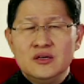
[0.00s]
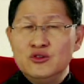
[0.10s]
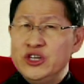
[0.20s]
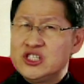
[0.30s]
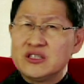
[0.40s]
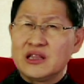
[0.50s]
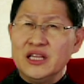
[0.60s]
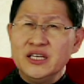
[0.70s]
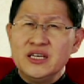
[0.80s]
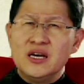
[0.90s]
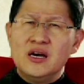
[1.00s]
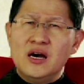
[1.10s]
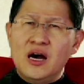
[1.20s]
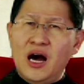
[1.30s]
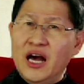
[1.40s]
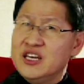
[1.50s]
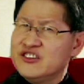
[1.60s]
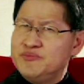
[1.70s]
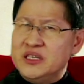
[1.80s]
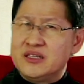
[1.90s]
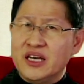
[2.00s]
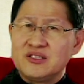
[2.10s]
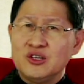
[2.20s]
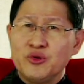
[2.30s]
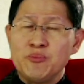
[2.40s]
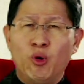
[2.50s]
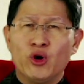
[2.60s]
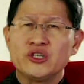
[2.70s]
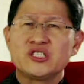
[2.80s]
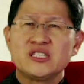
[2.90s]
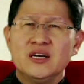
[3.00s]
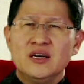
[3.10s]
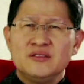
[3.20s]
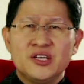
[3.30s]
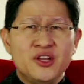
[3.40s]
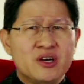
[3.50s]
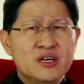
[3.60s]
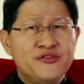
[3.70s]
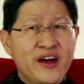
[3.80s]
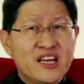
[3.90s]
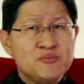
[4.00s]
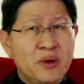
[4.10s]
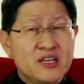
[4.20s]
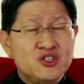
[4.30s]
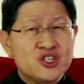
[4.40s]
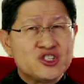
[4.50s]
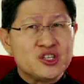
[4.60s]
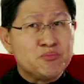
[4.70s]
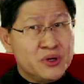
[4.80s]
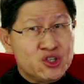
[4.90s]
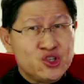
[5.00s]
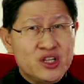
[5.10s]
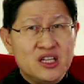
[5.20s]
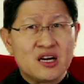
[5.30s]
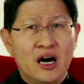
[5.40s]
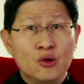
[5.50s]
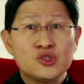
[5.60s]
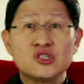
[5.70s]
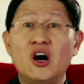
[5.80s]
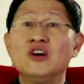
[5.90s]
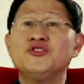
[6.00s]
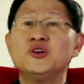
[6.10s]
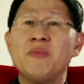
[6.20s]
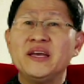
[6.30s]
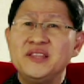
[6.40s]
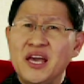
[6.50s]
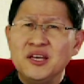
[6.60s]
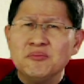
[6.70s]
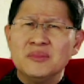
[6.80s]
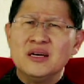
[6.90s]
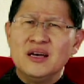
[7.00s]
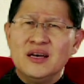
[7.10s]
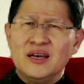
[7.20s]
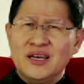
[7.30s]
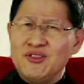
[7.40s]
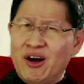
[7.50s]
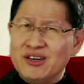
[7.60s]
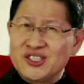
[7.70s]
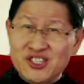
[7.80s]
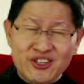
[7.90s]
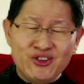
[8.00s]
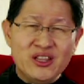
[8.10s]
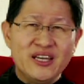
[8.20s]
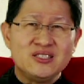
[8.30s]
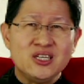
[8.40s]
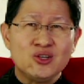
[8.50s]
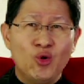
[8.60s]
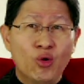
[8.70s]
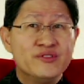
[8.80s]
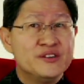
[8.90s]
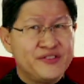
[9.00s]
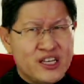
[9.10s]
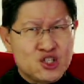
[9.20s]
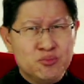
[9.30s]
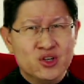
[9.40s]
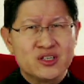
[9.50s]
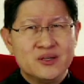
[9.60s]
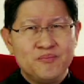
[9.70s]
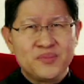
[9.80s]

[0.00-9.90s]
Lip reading: Recently, I have been getting reports that there are fan pages and personal accounts under my name and are circulating over Facebook.